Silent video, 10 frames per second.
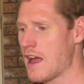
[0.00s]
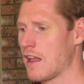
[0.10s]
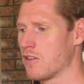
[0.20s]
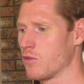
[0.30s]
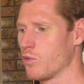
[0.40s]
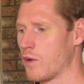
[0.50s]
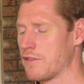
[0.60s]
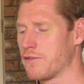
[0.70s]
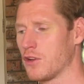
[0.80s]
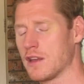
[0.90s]
and we're
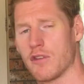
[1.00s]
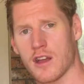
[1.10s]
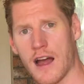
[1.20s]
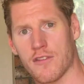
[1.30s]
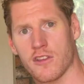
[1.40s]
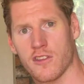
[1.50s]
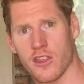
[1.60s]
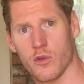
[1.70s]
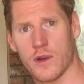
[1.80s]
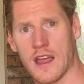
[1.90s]
fully recovered so
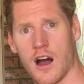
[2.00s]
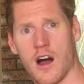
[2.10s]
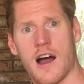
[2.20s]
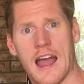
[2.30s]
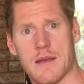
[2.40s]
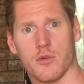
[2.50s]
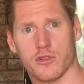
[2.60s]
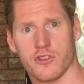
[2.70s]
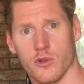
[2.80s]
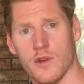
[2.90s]
that we are able
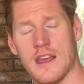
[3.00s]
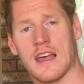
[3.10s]
to